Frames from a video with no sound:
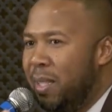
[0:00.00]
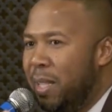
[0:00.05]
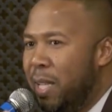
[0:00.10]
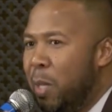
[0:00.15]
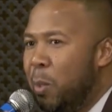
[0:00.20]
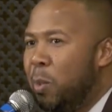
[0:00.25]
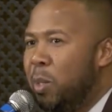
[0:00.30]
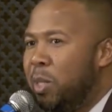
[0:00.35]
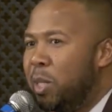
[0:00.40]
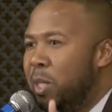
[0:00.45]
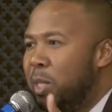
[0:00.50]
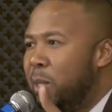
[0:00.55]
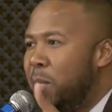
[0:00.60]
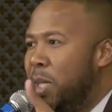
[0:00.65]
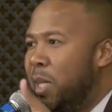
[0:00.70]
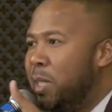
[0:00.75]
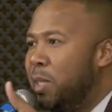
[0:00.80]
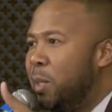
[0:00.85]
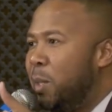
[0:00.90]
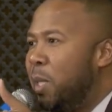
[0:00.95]
He was he
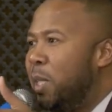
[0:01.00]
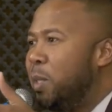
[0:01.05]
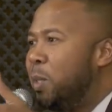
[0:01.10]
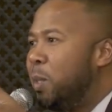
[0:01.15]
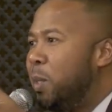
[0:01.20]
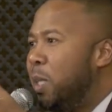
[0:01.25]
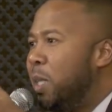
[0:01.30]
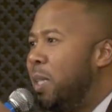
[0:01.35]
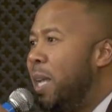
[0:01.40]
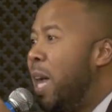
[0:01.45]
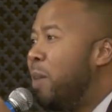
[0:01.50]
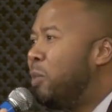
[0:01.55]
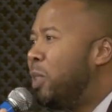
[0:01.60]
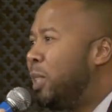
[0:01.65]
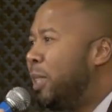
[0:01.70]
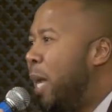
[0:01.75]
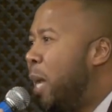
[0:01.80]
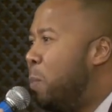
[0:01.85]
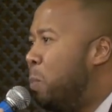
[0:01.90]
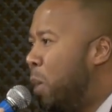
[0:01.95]
had the
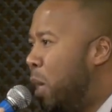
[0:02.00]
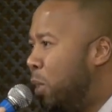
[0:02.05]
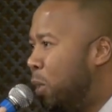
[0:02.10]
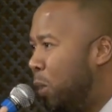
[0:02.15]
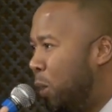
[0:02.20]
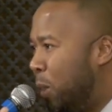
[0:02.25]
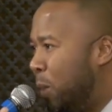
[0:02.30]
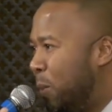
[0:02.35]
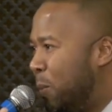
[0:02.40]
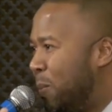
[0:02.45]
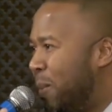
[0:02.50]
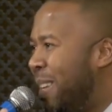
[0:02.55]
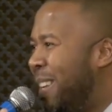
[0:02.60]
same mother.